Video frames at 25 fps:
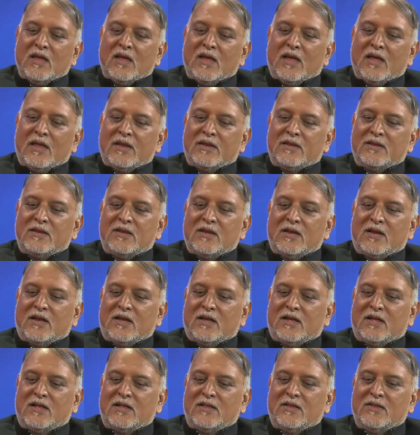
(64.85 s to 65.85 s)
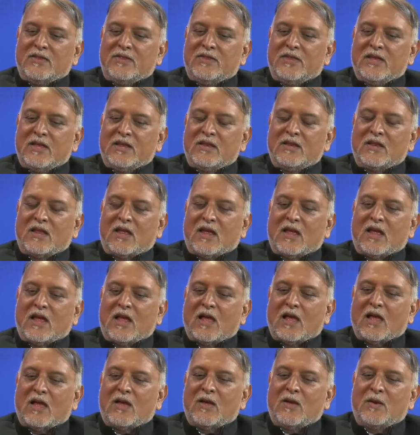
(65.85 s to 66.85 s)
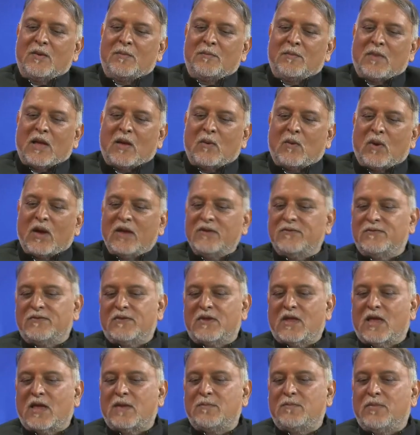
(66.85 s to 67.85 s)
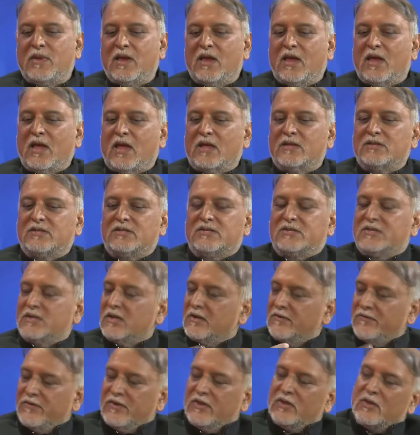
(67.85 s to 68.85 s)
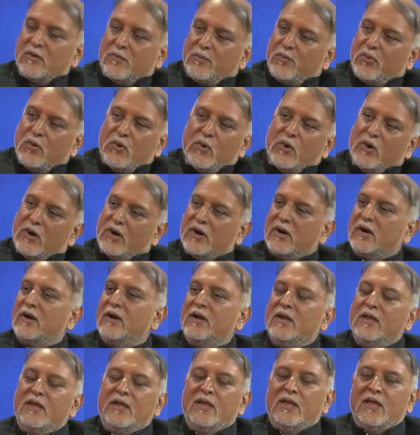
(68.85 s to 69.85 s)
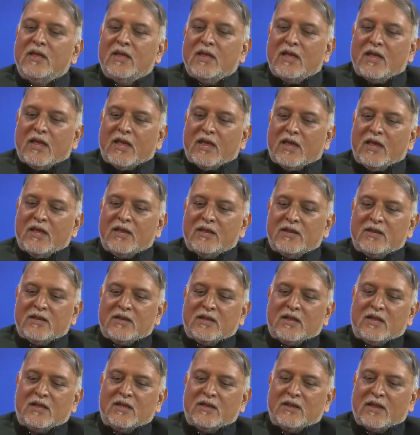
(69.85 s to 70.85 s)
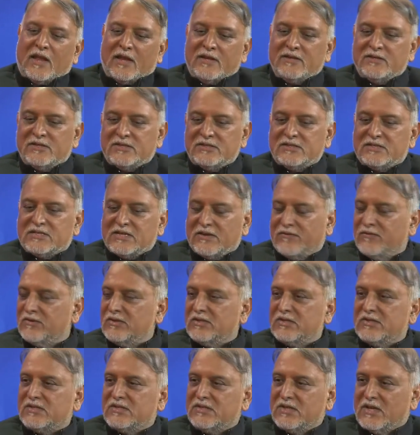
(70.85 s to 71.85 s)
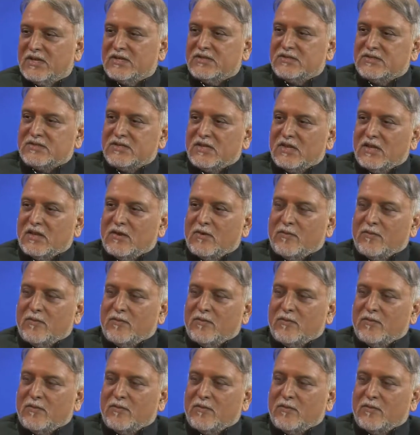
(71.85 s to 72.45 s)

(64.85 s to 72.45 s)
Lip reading: And then my wife and I began serving the poor in 1976.